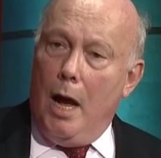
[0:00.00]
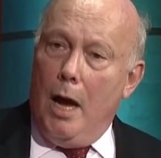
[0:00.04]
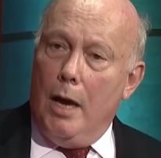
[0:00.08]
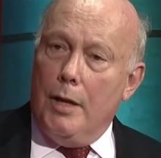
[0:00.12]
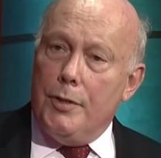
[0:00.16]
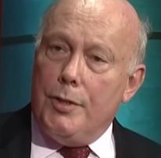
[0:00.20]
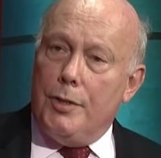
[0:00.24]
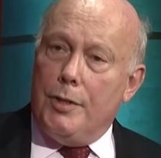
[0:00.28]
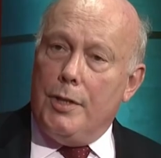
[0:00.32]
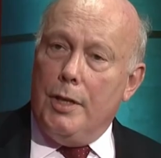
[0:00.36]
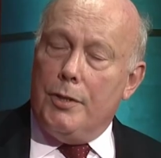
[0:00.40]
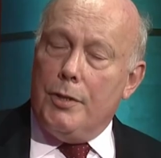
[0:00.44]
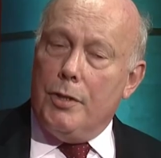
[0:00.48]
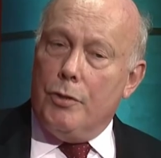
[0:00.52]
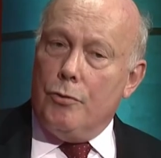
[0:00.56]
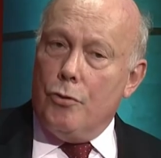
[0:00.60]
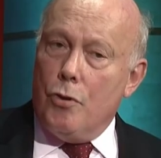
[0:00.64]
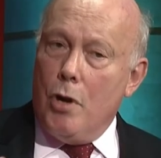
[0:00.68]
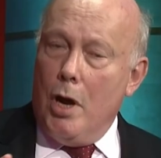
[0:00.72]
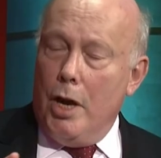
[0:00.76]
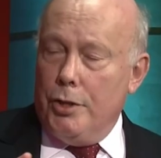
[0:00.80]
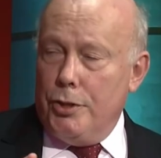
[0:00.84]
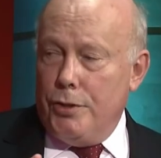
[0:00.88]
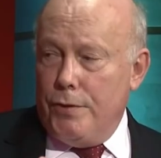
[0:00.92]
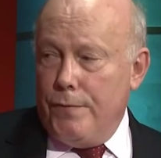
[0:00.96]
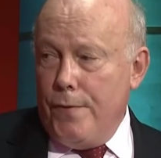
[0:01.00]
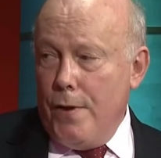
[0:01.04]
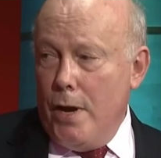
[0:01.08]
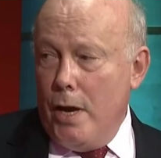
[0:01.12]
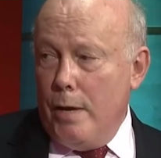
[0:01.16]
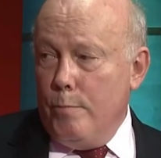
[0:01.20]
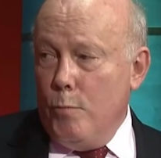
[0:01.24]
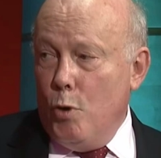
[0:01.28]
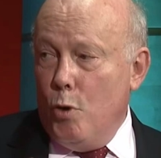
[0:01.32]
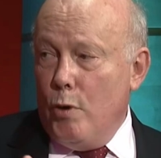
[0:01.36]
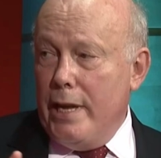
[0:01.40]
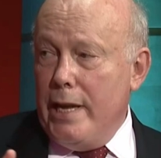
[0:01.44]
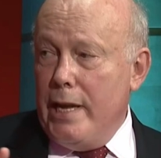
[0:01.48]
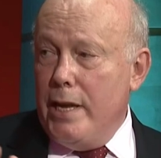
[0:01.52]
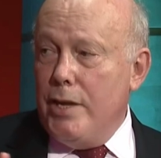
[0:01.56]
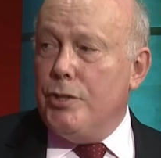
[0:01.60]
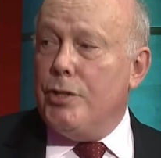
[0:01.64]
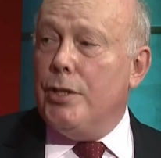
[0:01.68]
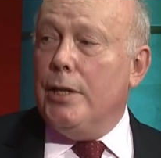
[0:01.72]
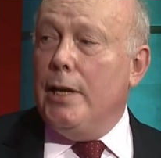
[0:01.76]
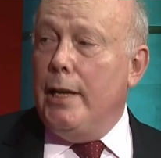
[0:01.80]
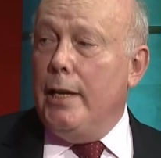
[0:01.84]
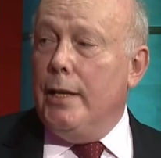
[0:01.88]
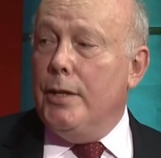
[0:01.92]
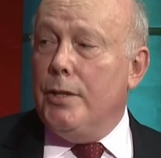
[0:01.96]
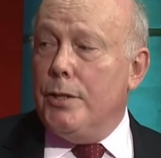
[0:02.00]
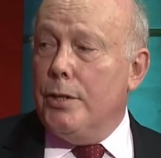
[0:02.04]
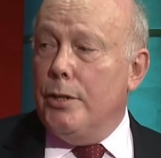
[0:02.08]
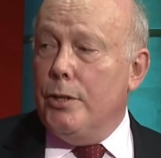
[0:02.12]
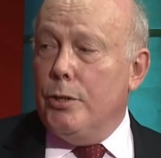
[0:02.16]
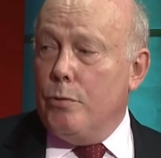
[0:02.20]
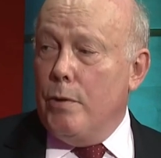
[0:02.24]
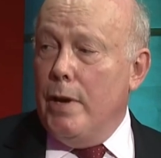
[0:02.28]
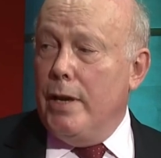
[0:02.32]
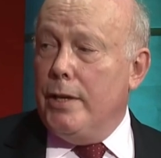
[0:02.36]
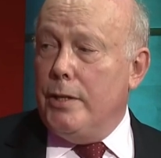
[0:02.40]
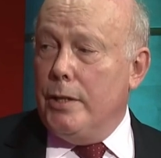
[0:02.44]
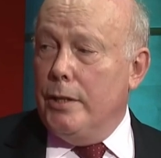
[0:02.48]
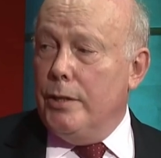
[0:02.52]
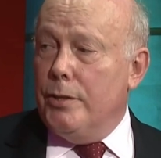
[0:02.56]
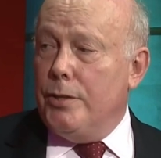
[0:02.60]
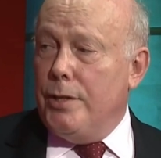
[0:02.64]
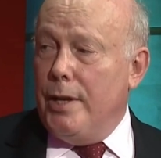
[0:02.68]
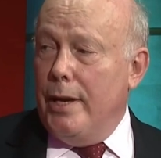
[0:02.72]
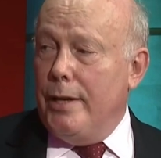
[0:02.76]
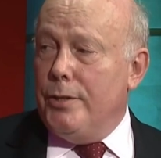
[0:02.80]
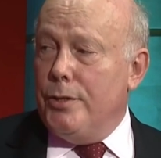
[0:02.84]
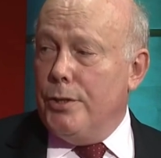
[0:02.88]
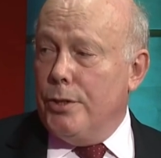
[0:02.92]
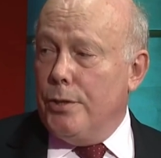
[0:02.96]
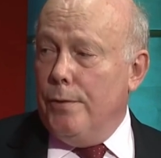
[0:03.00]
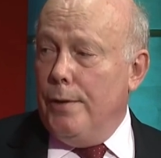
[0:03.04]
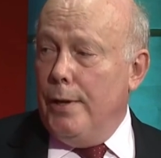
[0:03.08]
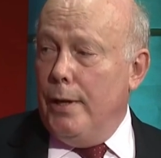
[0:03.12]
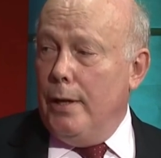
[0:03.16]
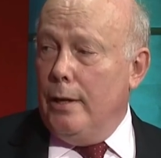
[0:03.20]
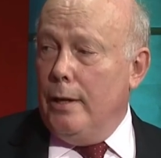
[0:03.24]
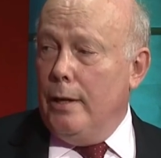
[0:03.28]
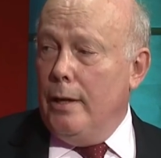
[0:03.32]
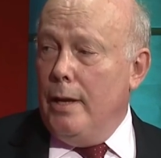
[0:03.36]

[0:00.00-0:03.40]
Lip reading: Julian Fellowes. Did you guys know that the creator of the show, Julian